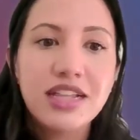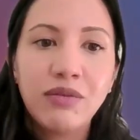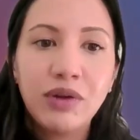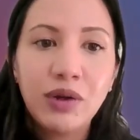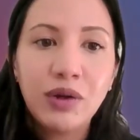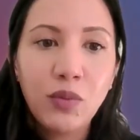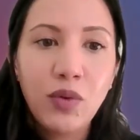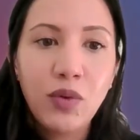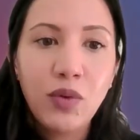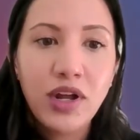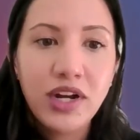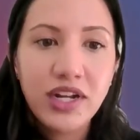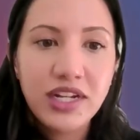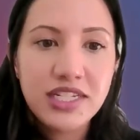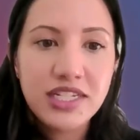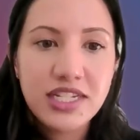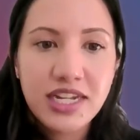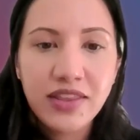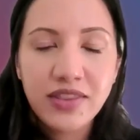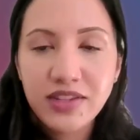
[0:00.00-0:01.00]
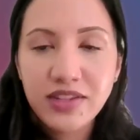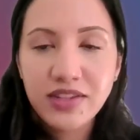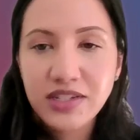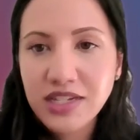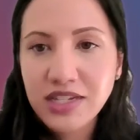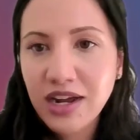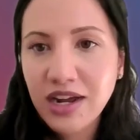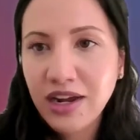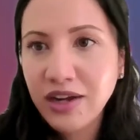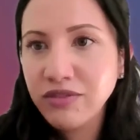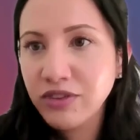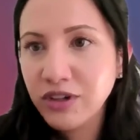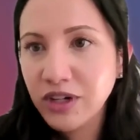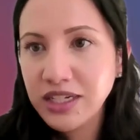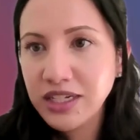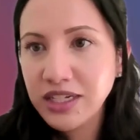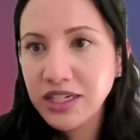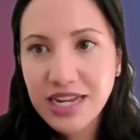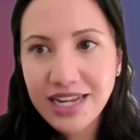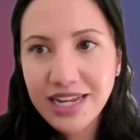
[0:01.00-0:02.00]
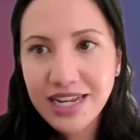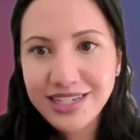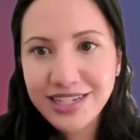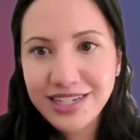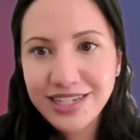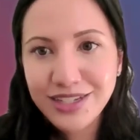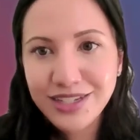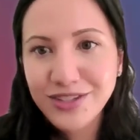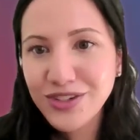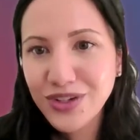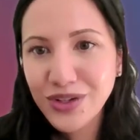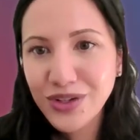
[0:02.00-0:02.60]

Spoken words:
and we wanted to take the time for attendees